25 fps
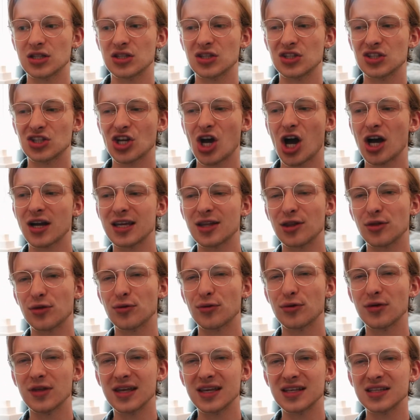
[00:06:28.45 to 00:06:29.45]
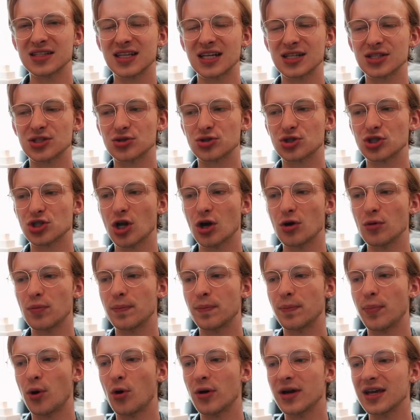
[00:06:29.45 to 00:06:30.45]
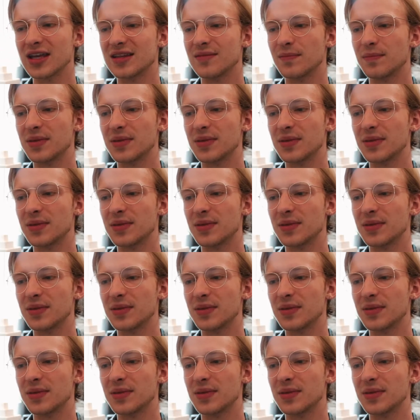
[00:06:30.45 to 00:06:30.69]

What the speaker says: talking through things, because there's no point in